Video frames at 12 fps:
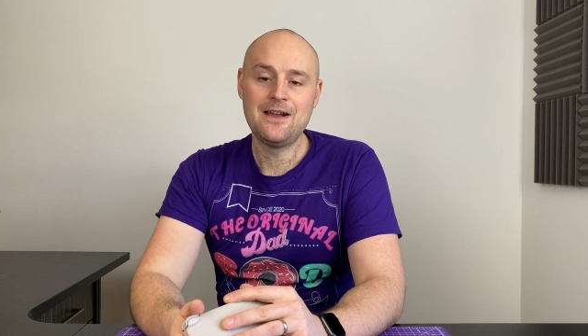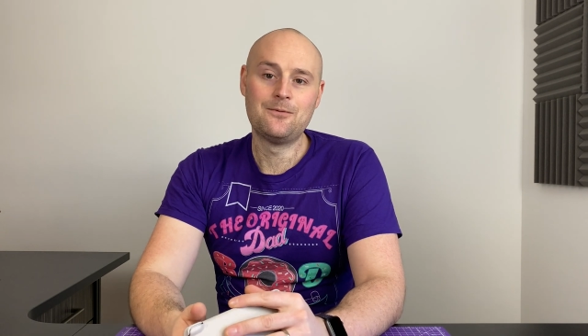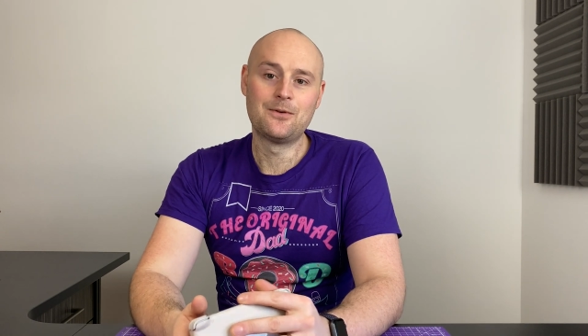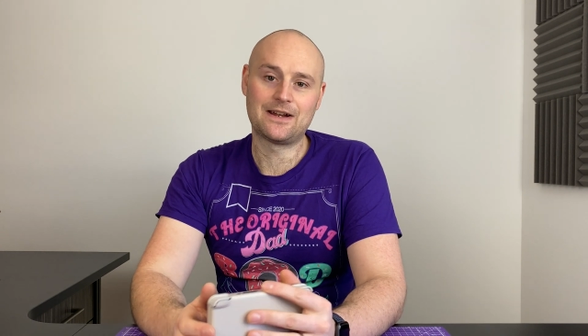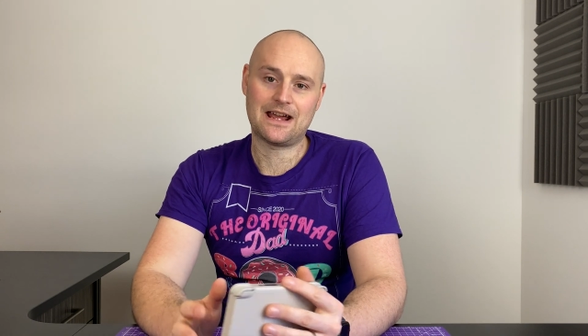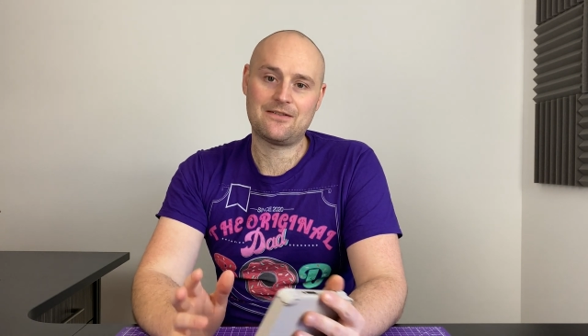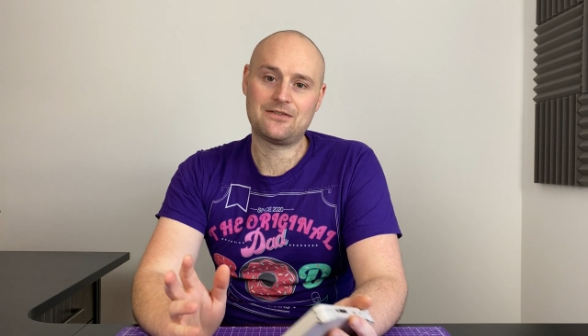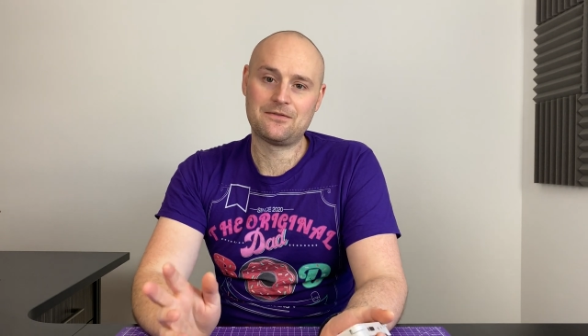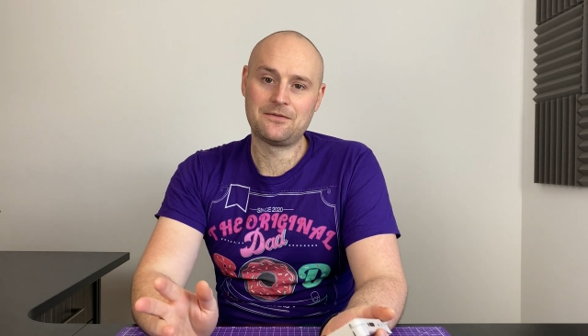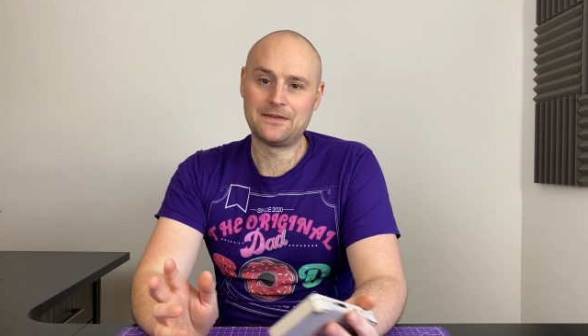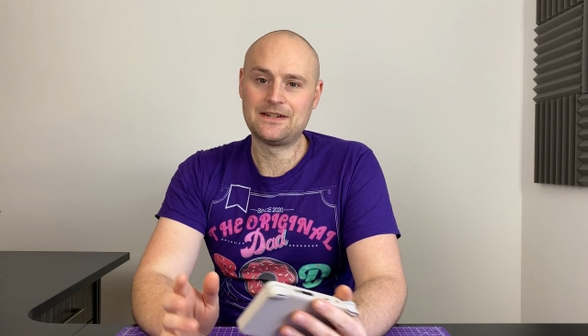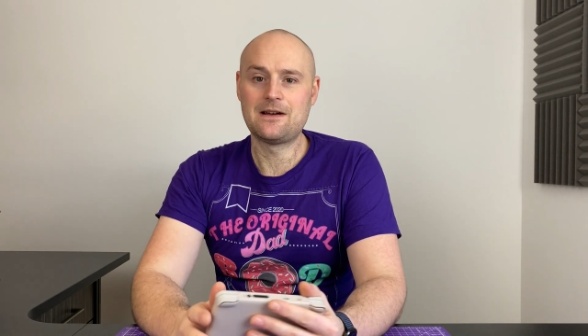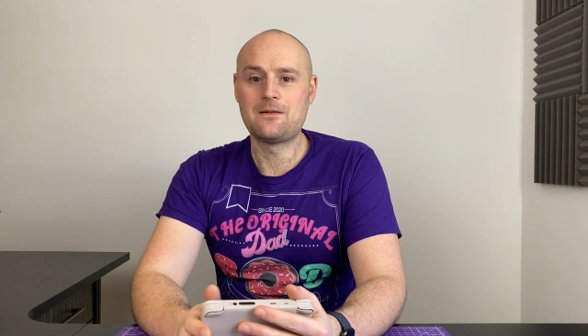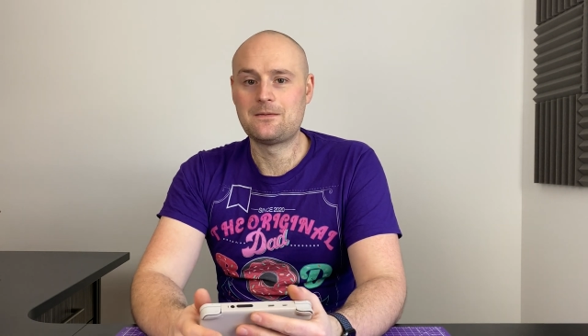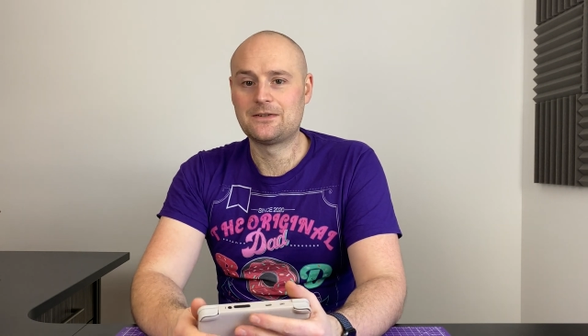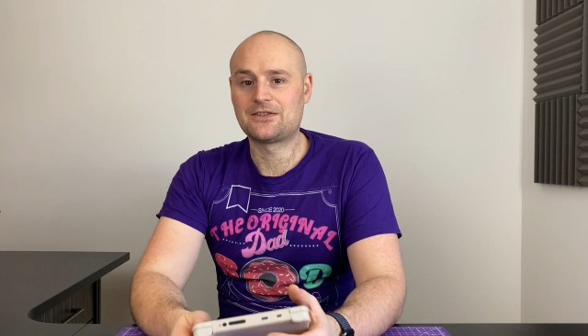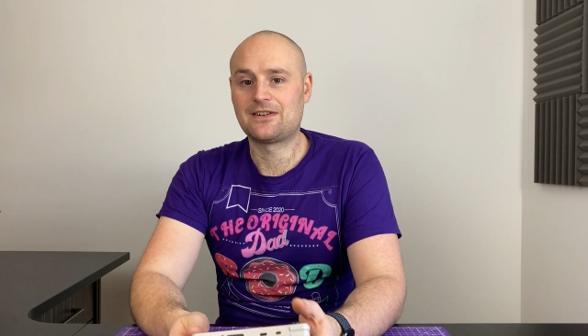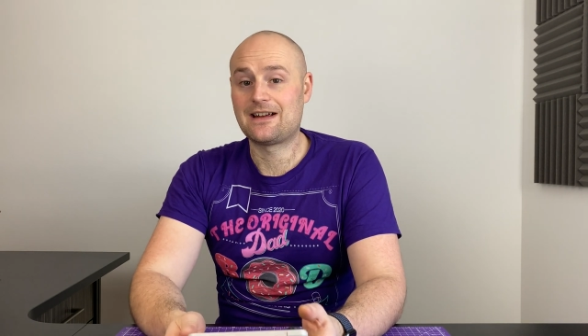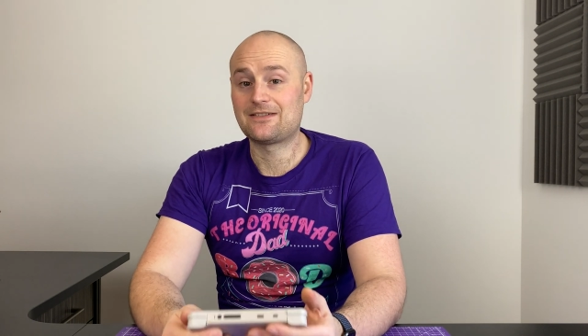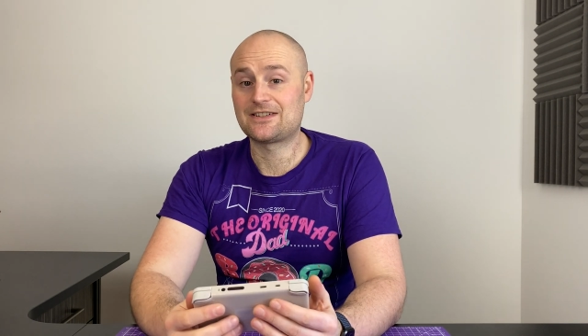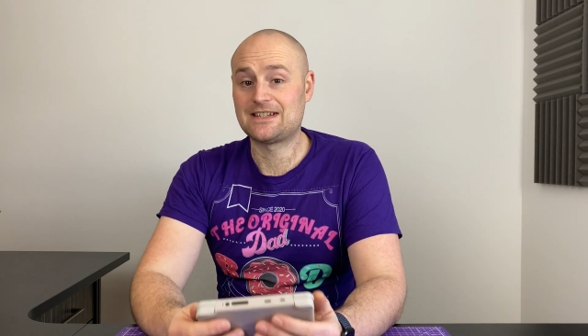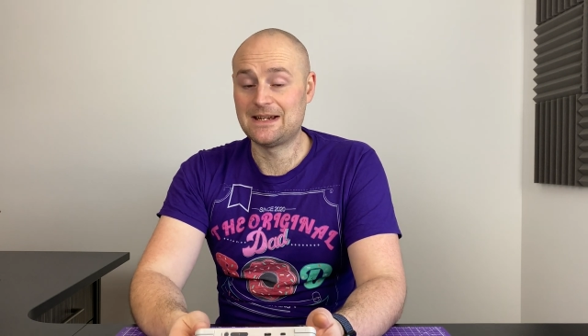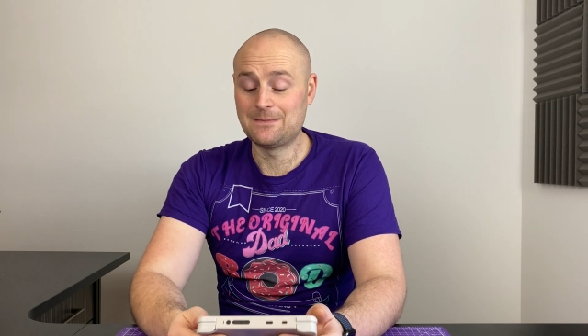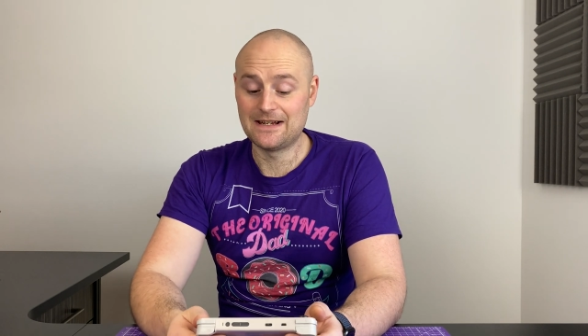We're going to have another video where we try out
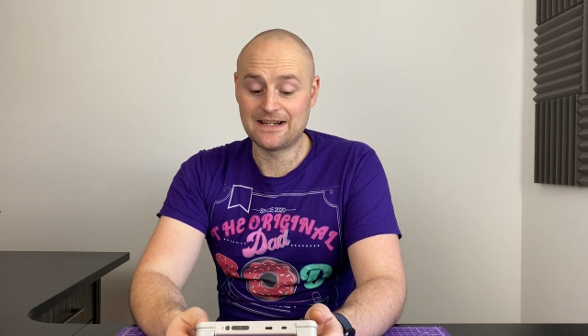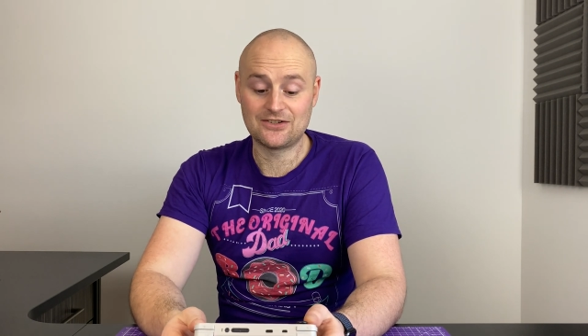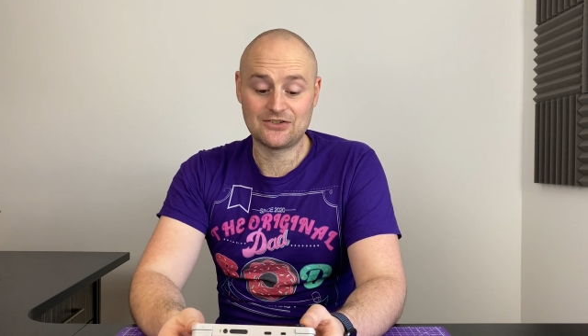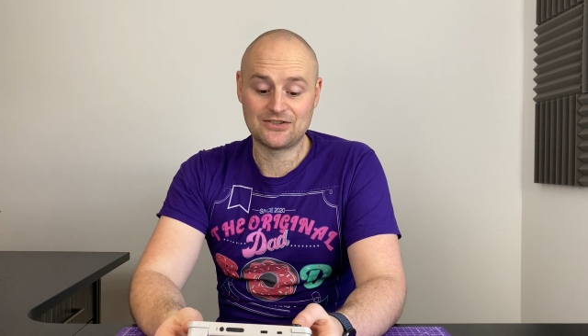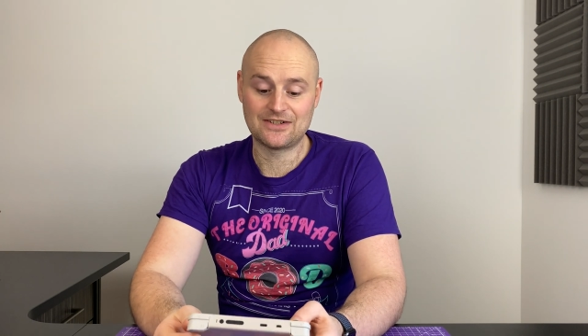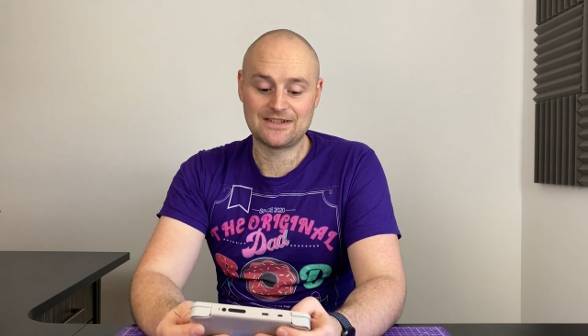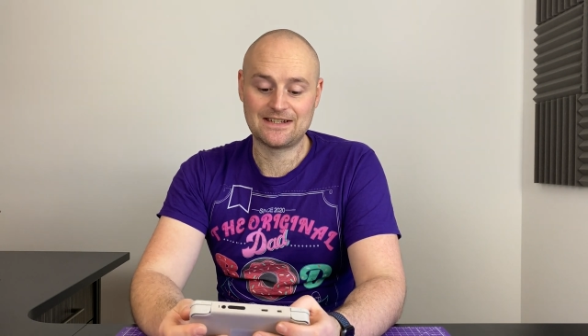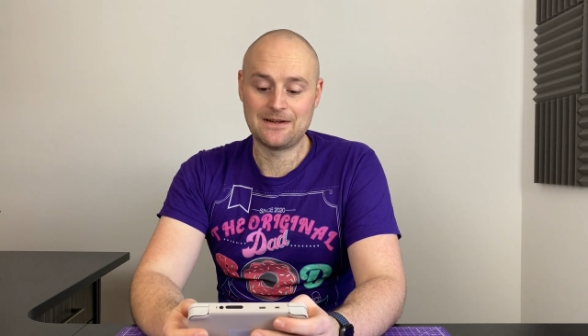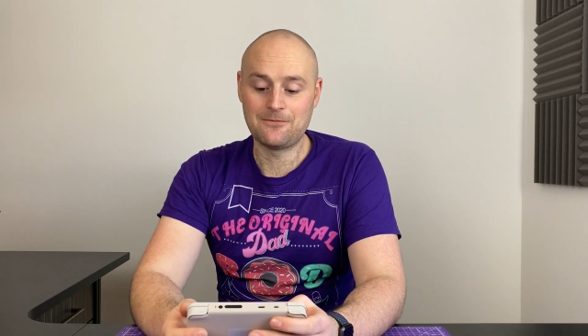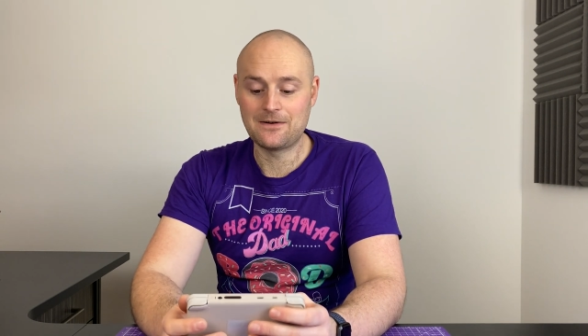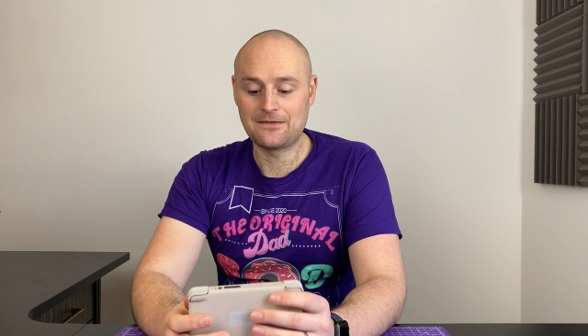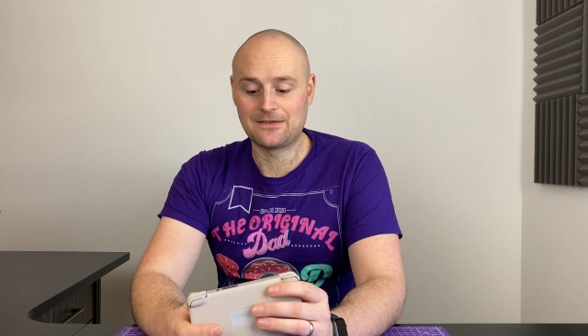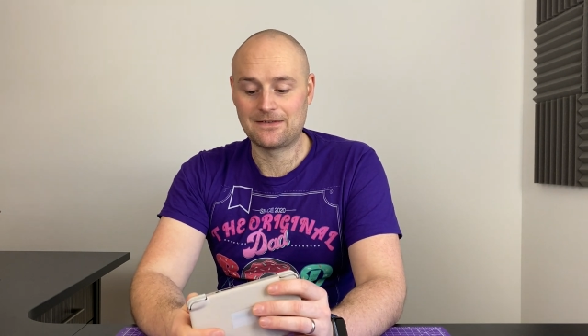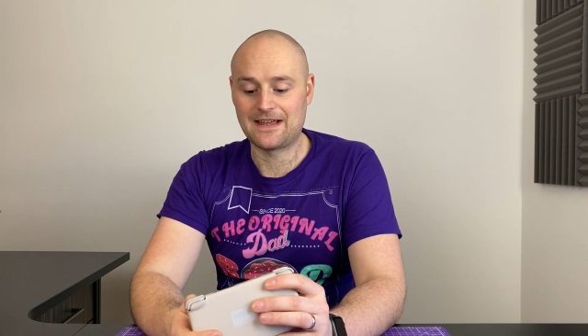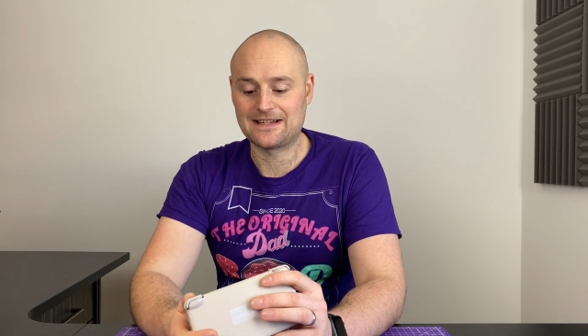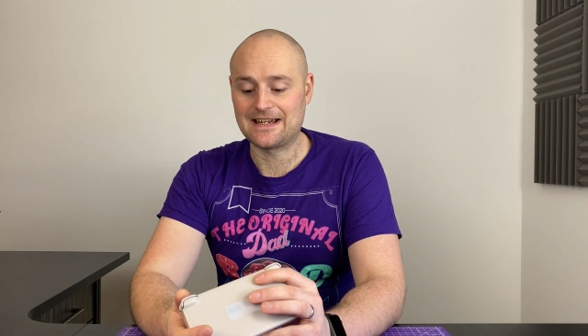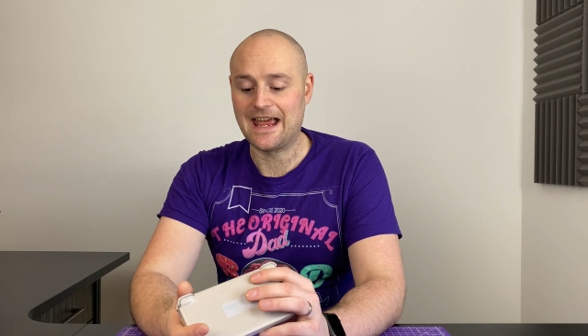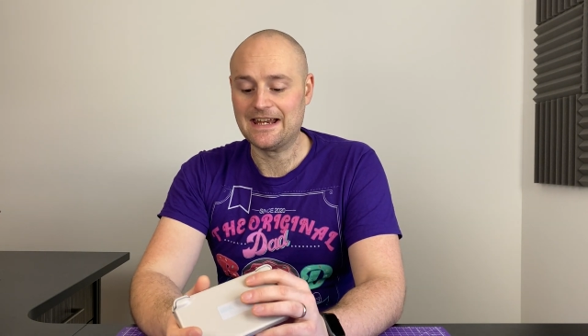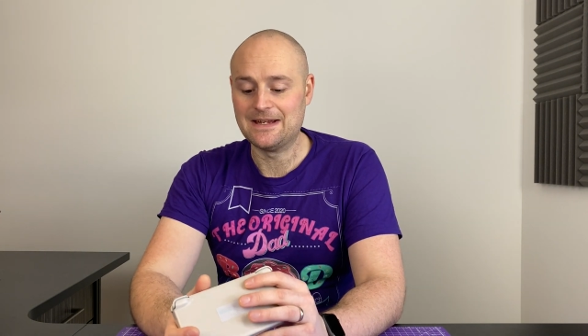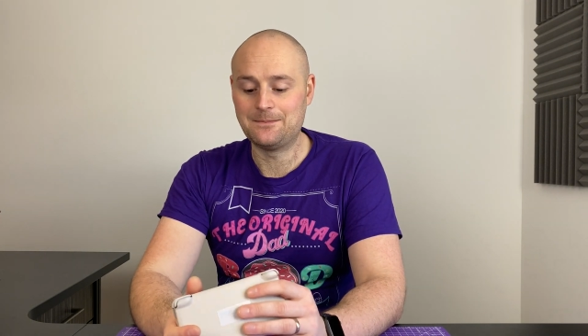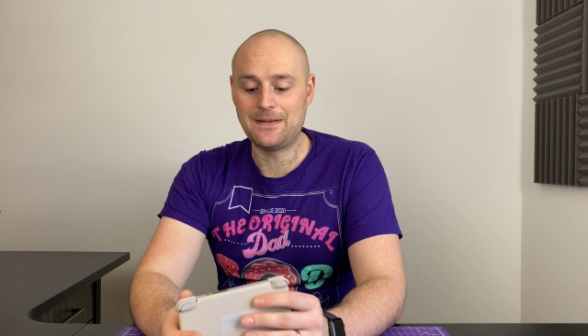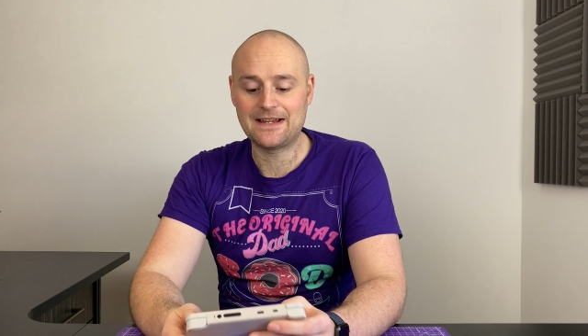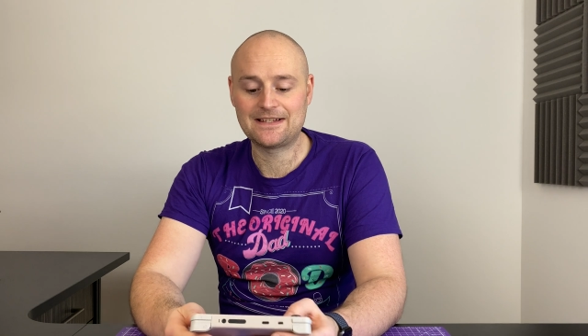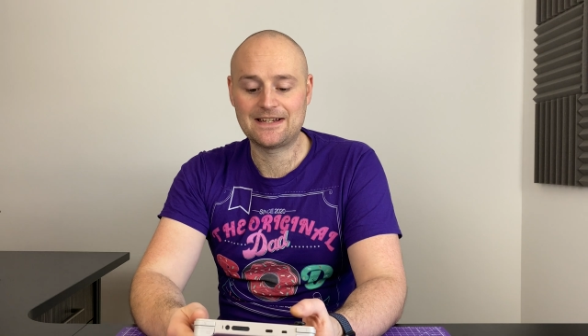Steam Link just to see whether or not that's any
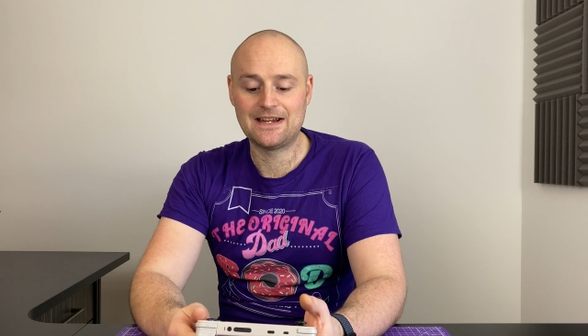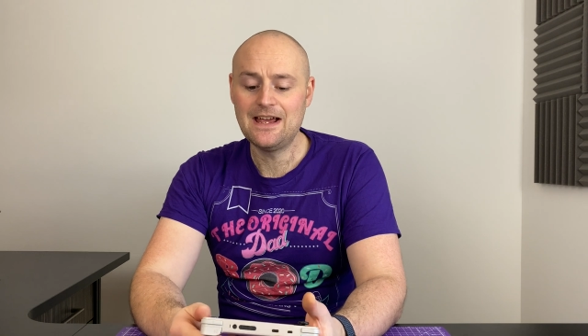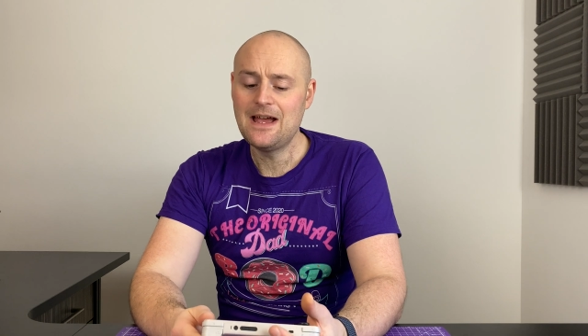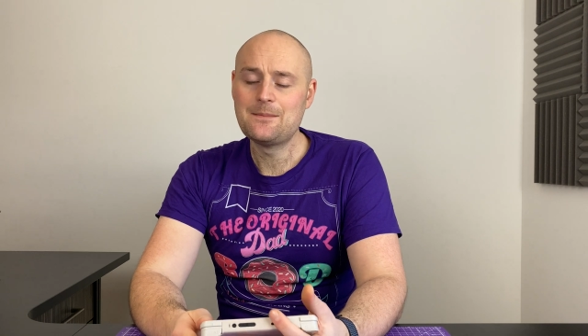better,